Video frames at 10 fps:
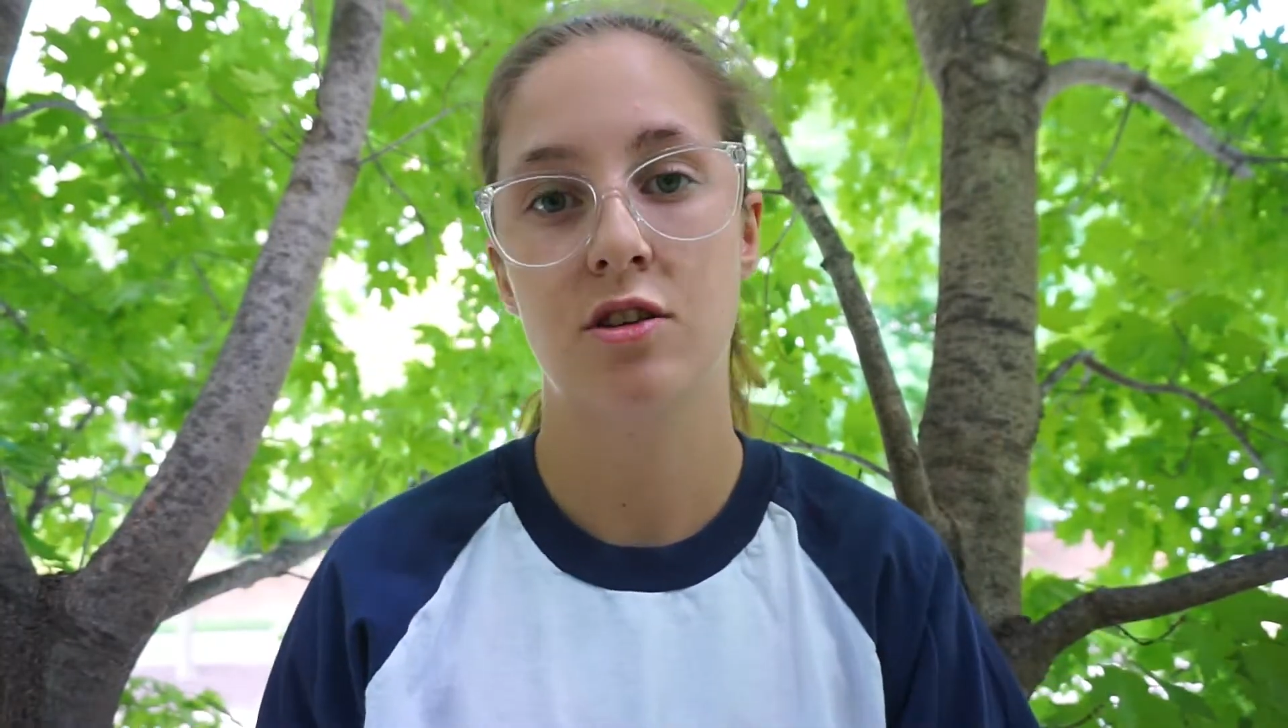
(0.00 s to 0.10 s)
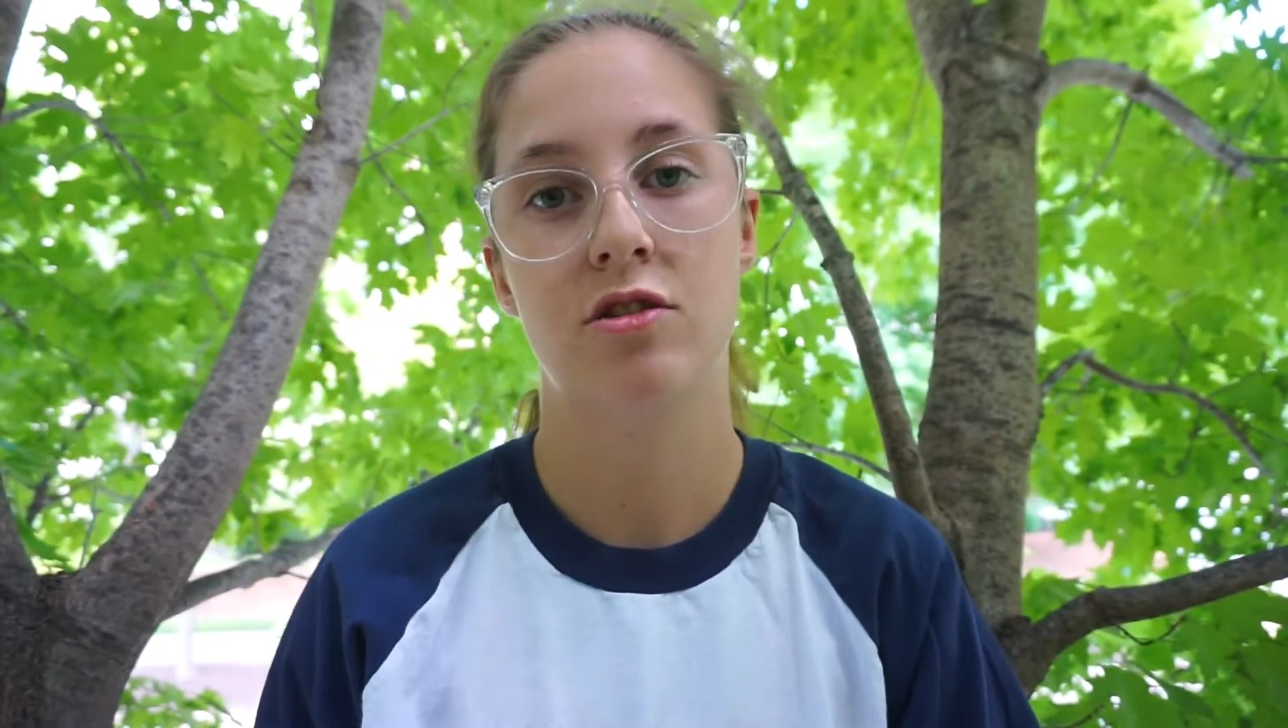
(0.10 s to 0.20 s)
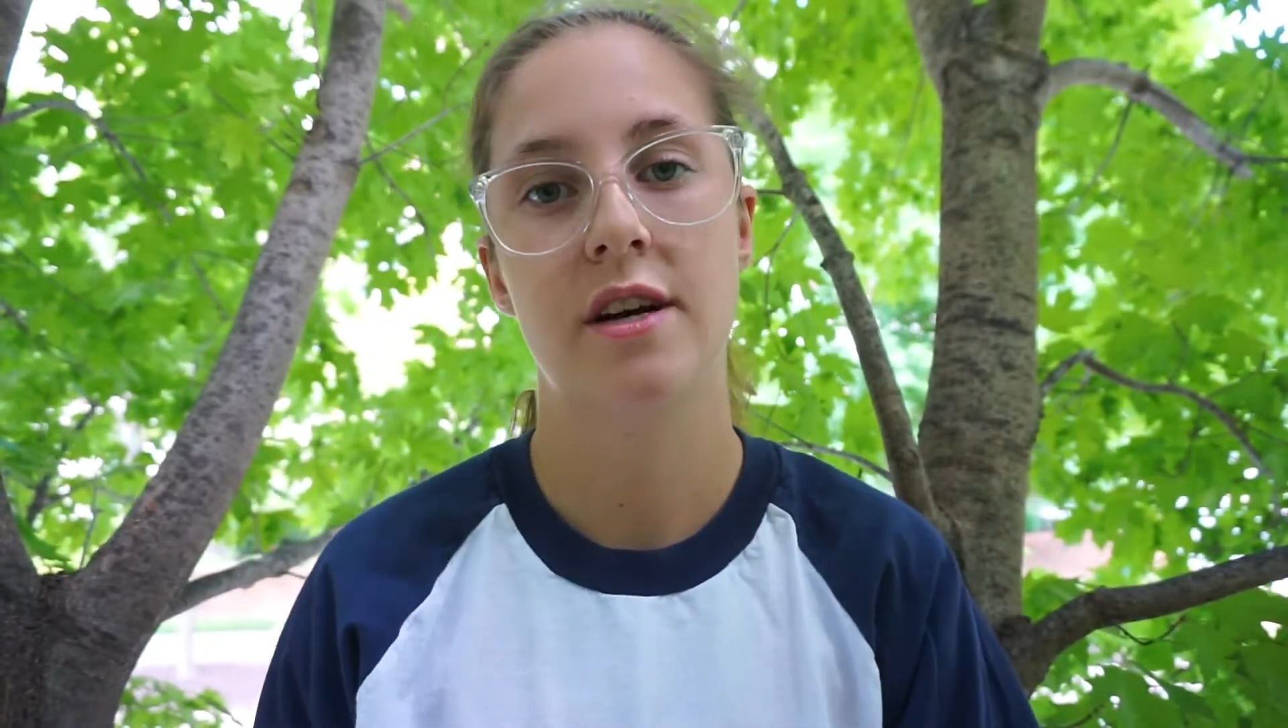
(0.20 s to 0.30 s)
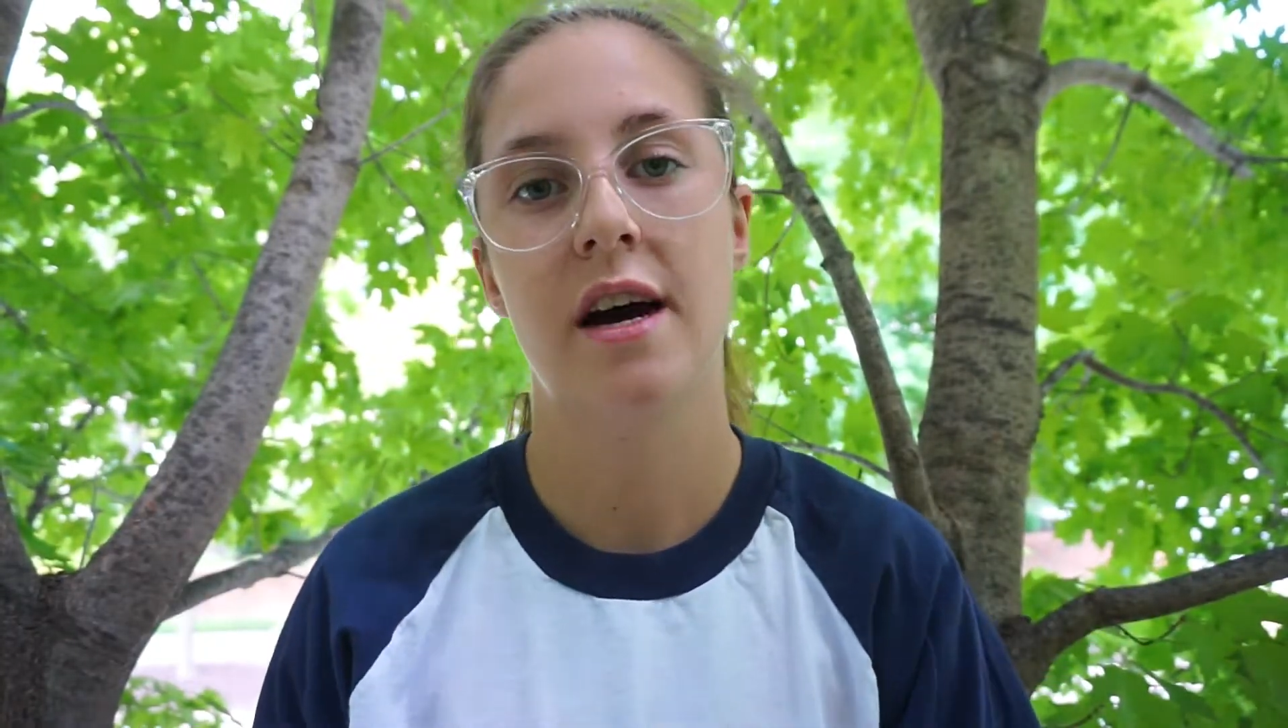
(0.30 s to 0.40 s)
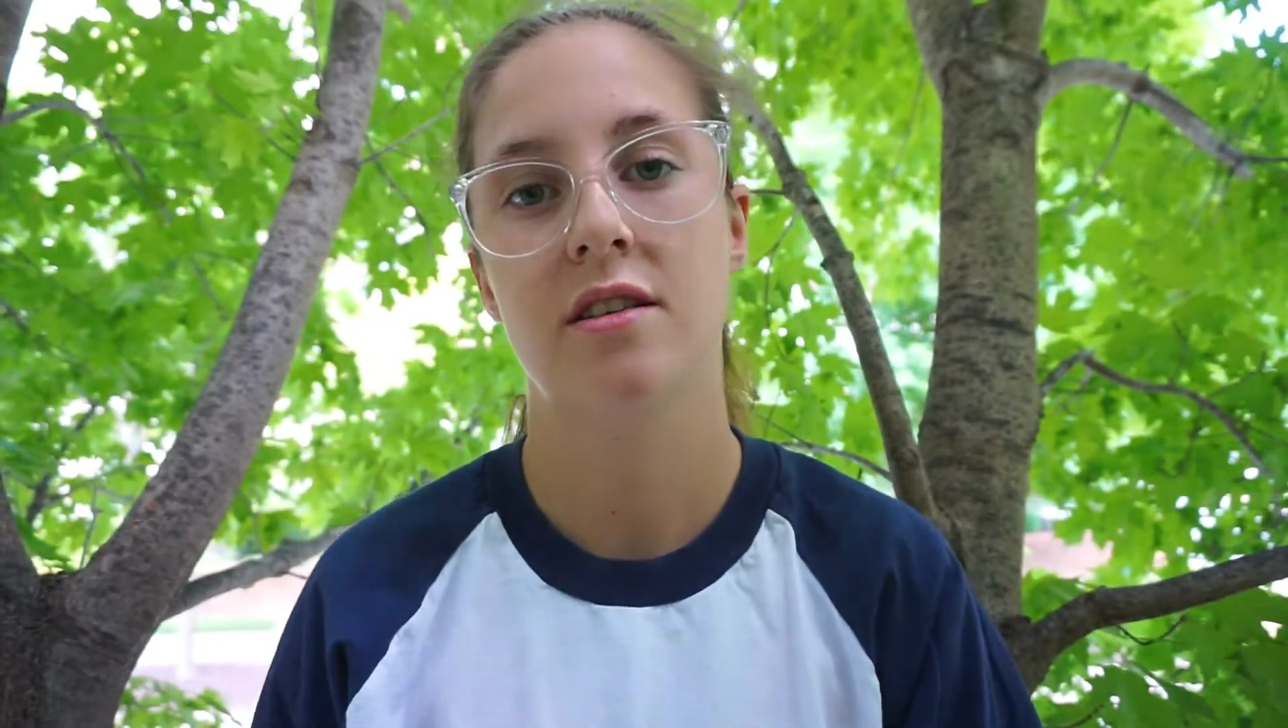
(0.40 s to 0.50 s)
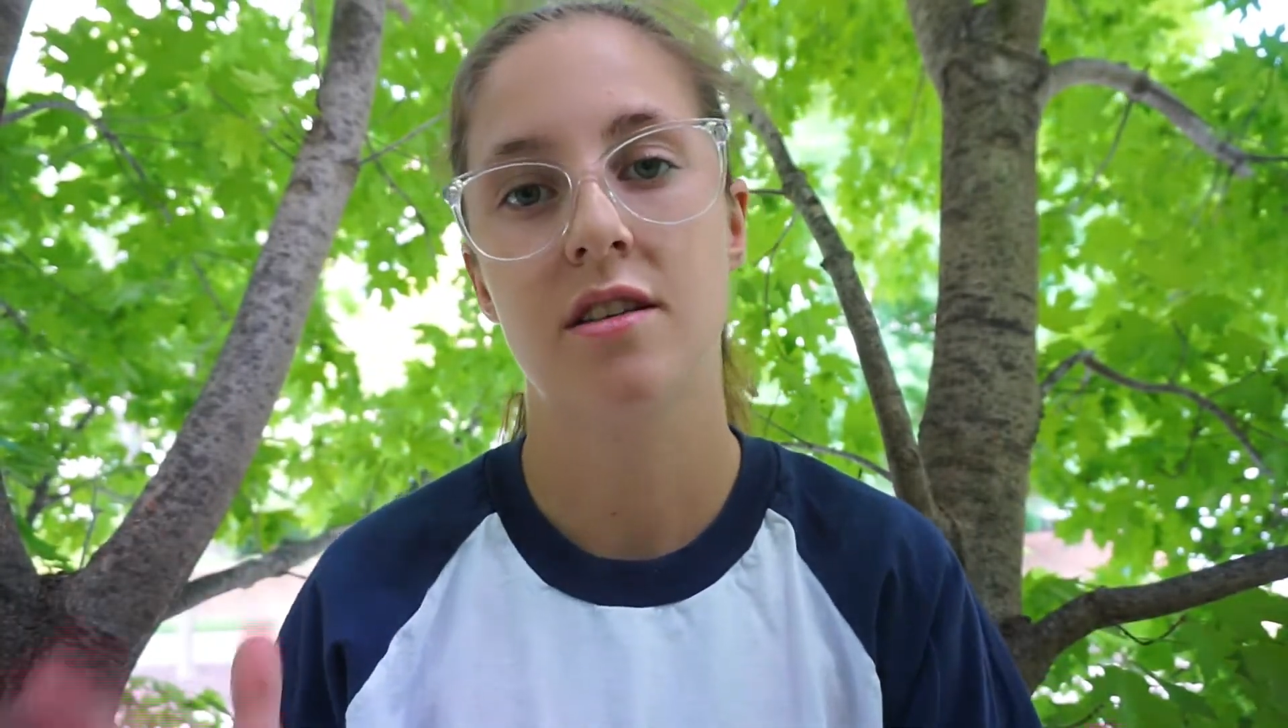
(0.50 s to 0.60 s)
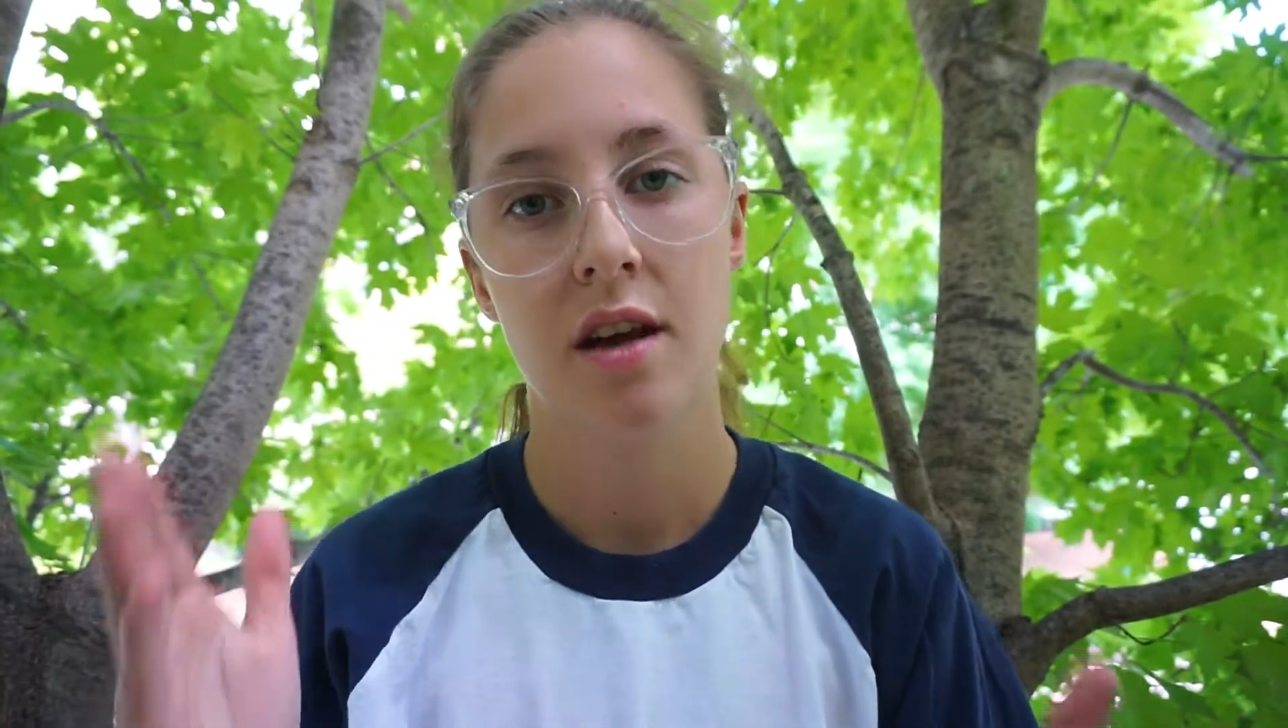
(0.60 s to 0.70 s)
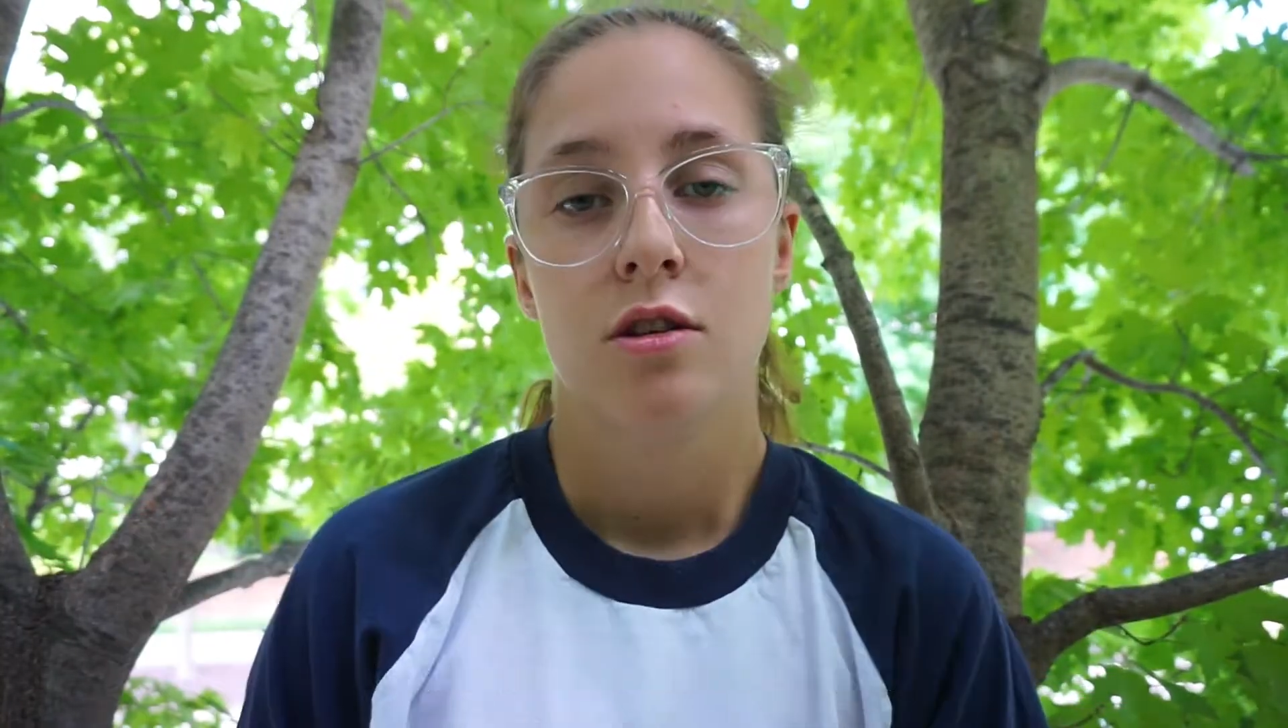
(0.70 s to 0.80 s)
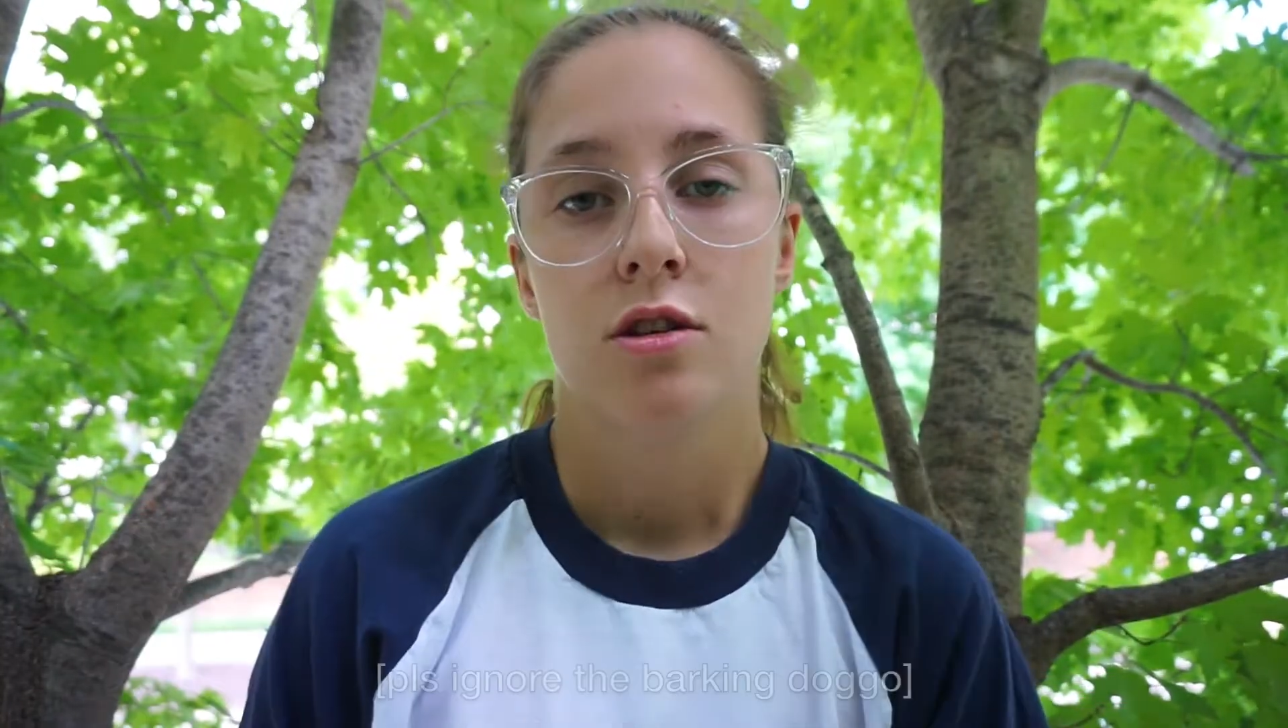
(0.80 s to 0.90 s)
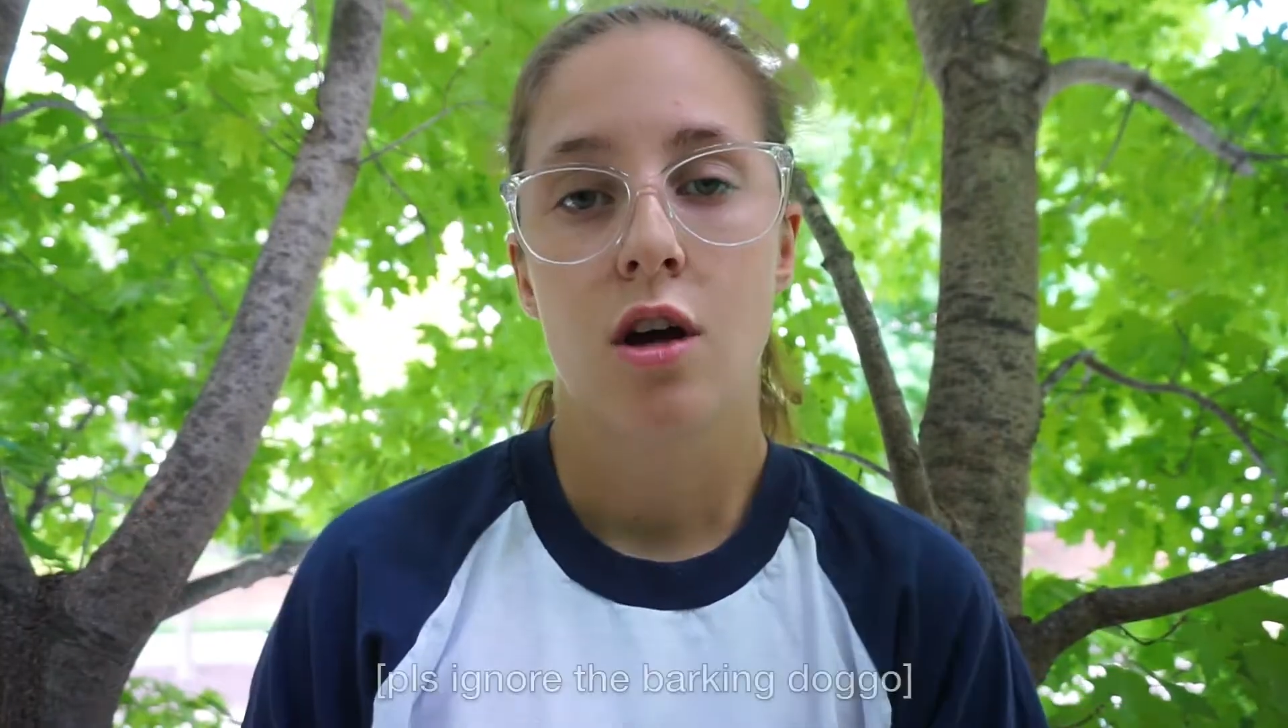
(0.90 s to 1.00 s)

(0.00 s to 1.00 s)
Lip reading: treehouse.